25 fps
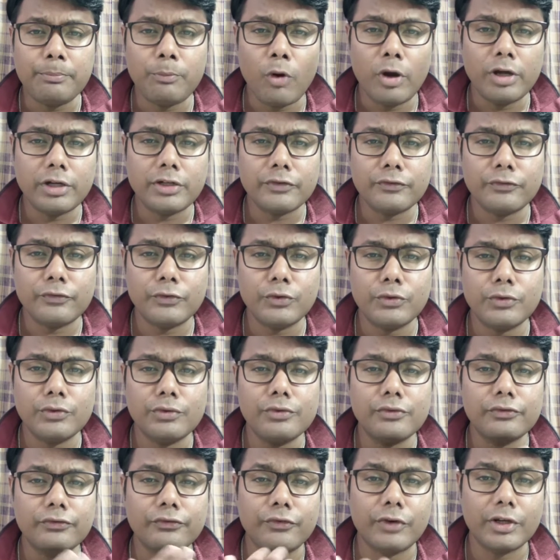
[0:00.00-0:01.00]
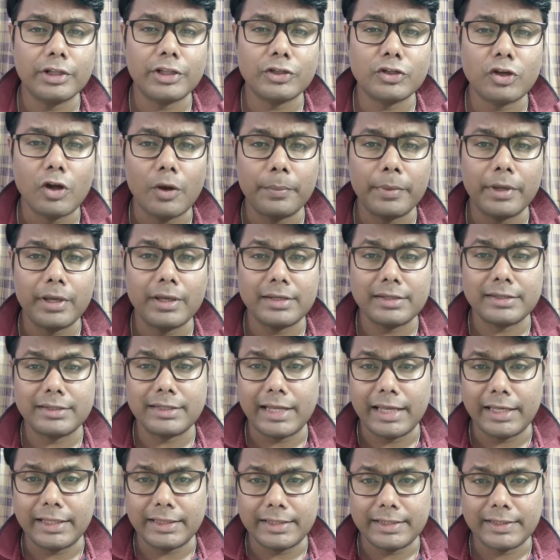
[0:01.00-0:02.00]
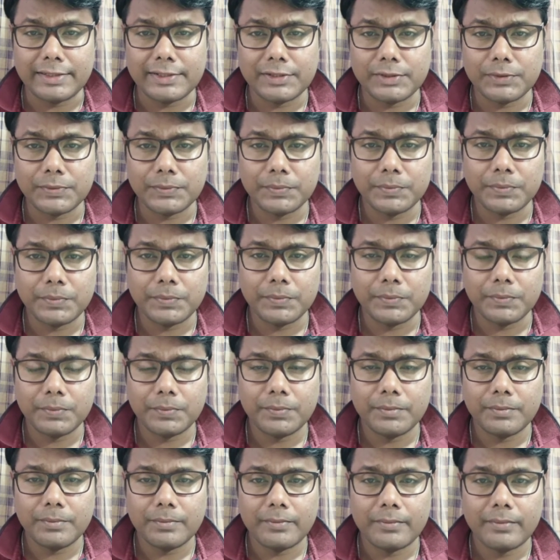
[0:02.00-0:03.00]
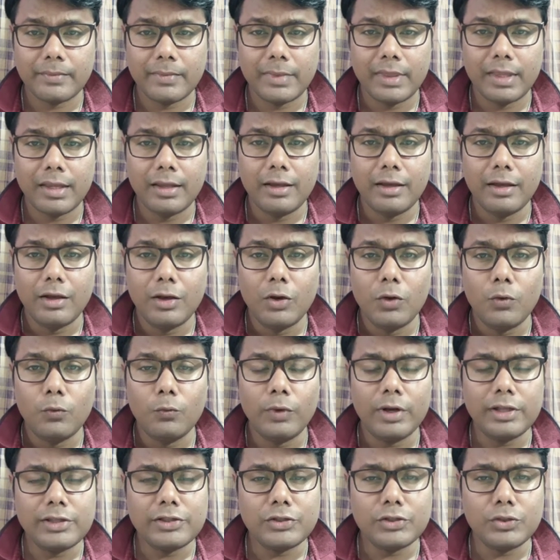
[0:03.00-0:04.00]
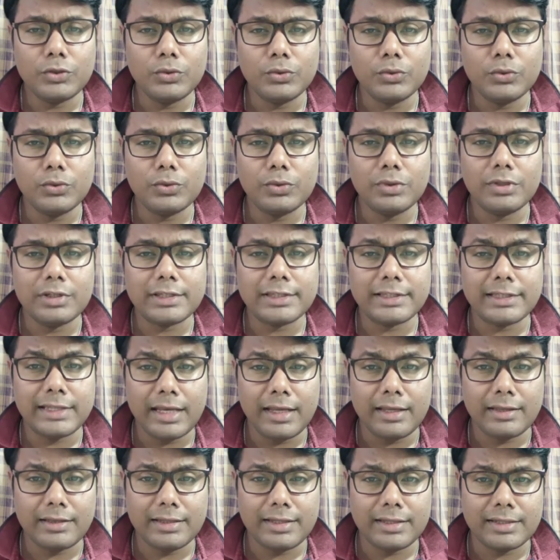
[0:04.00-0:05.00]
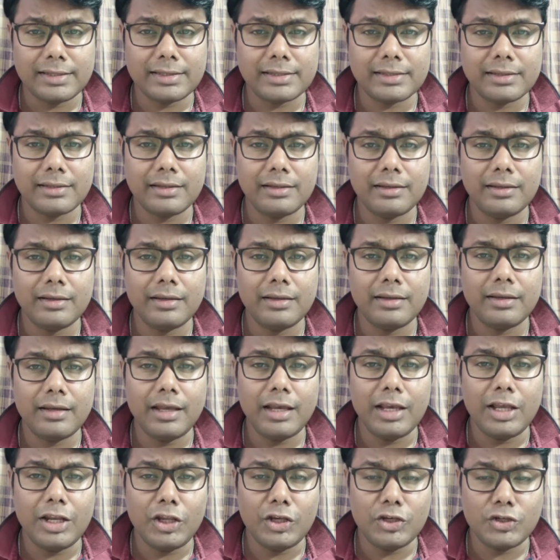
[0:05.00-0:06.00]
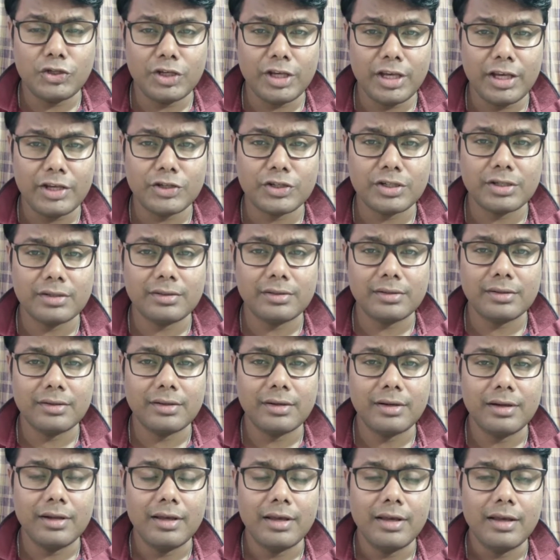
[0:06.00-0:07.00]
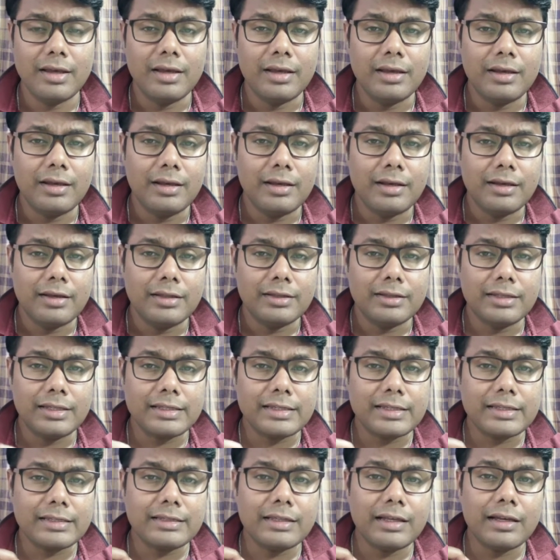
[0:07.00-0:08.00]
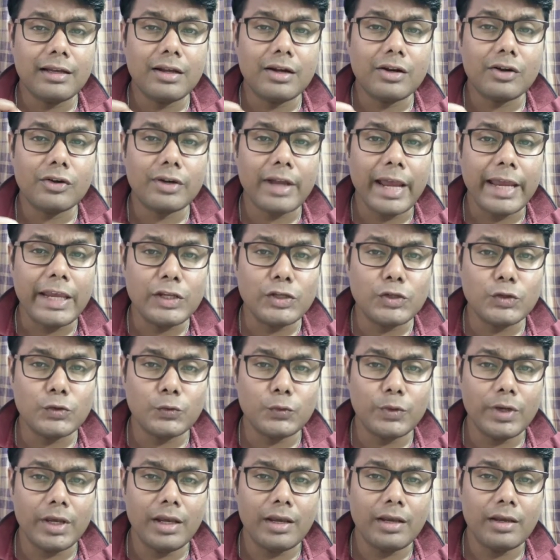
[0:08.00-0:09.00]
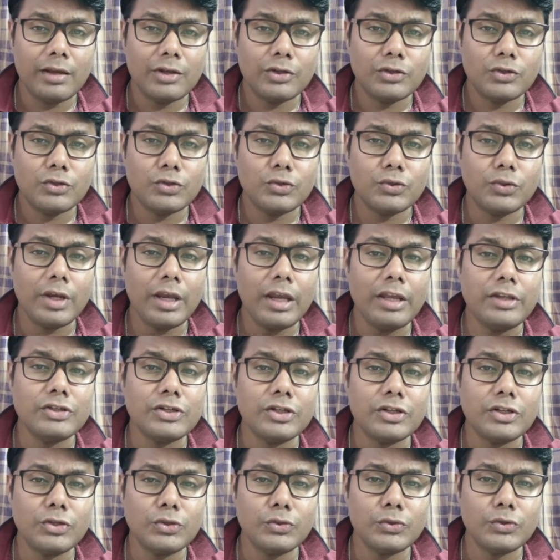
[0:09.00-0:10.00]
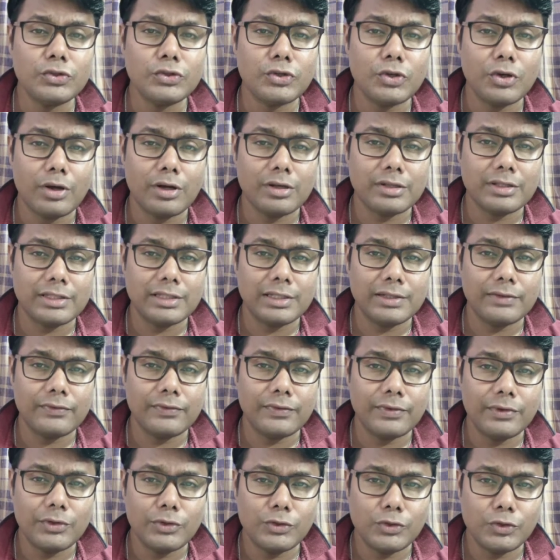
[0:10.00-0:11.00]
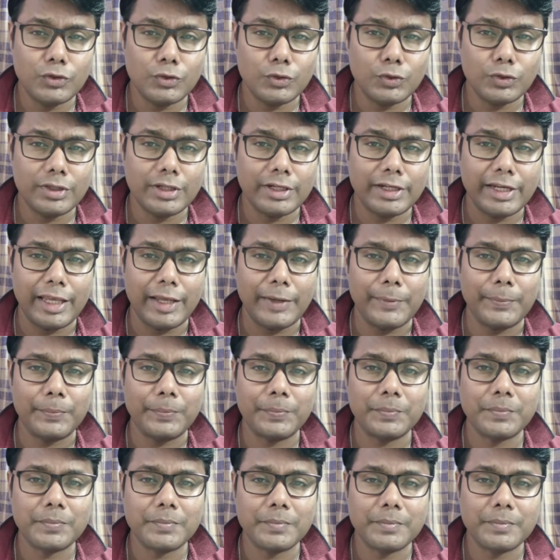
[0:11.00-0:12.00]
point of view for the topic is like this. Once you say this initiation, this is the right way to introduce yourself to the team.